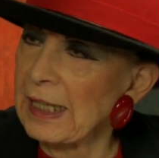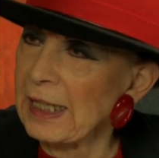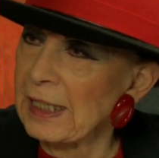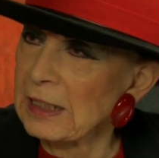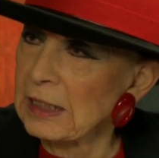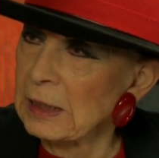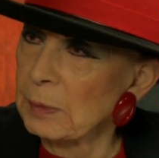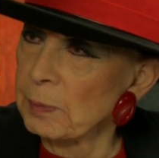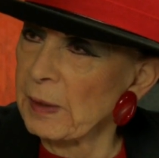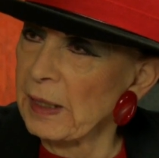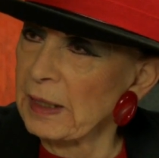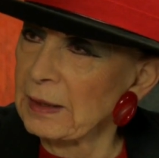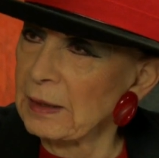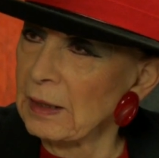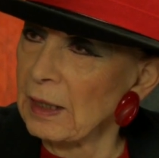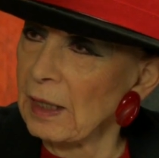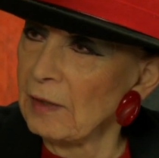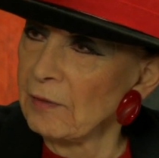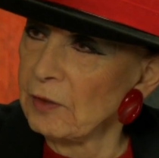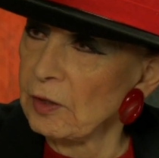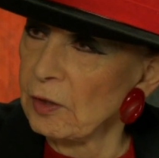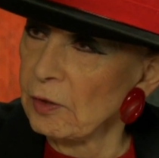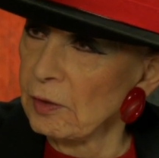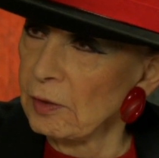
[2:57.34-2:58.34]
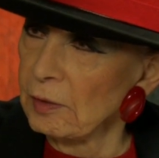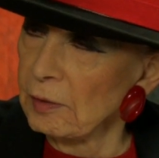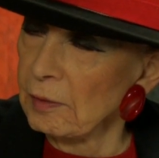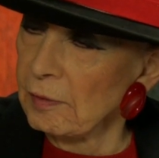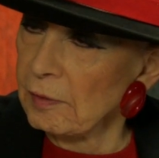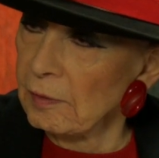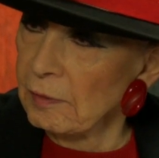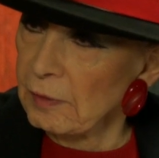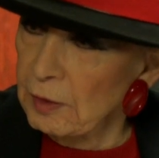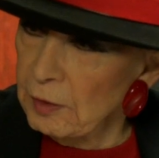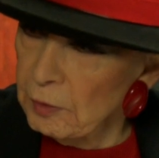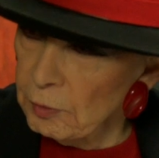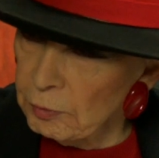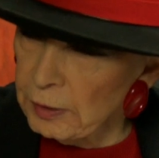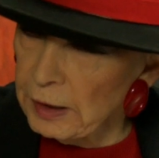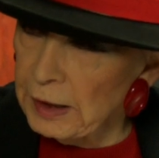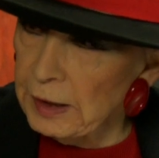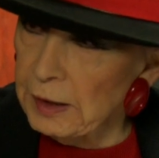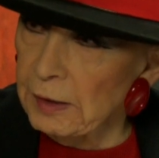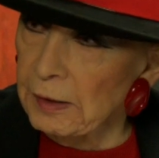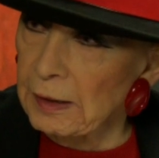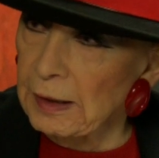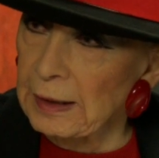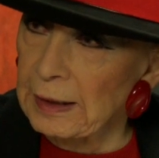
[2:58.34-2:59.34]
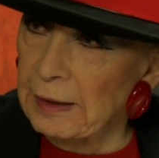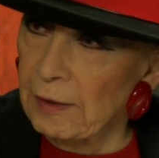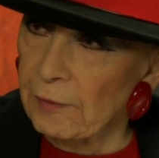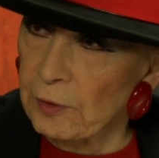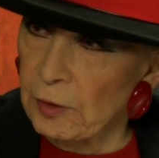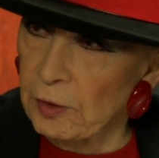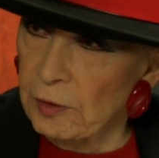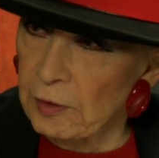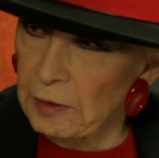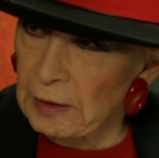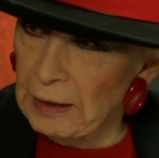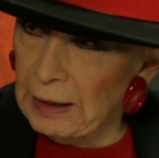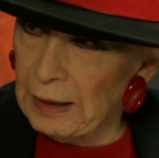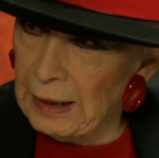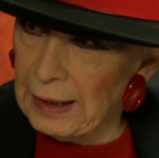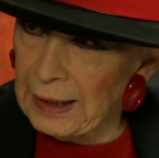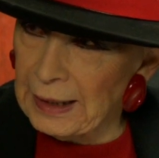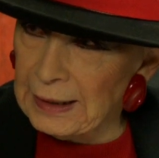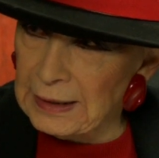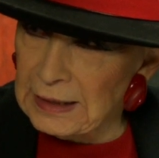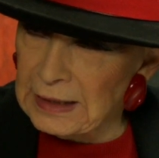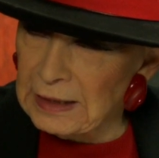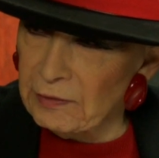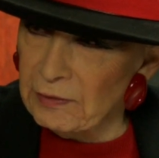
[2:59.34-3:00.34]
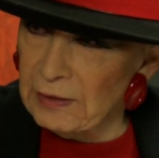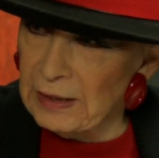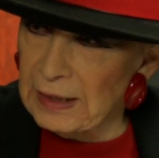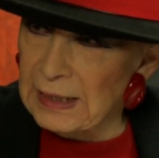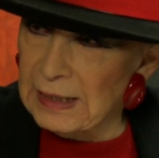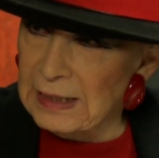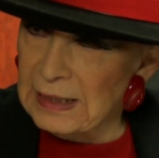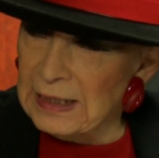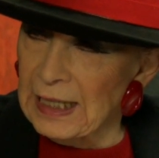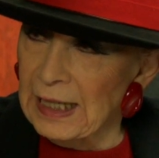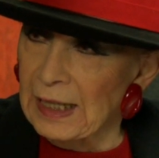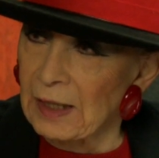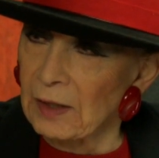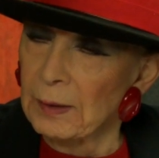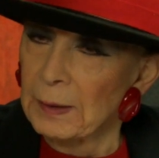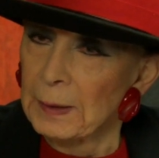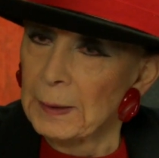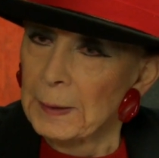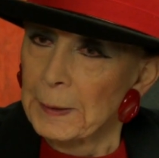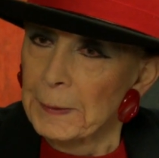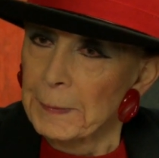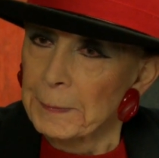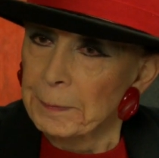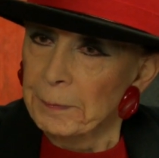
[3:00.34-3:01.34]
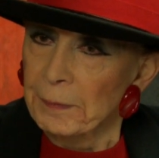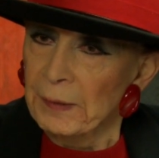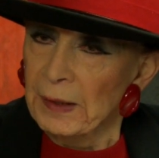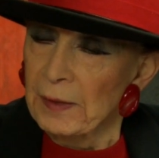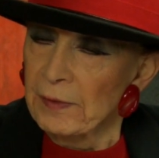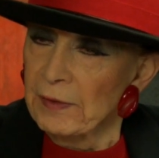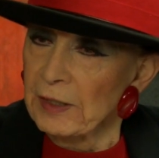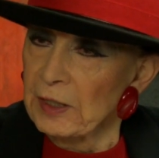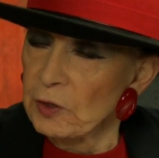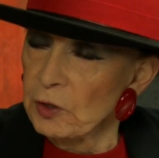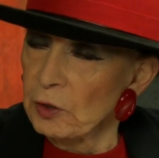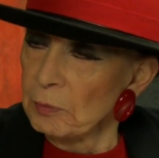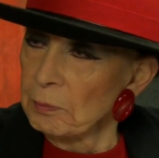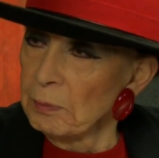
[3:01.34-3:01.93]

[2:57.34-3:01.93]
aspect of your career and of your activities now, that your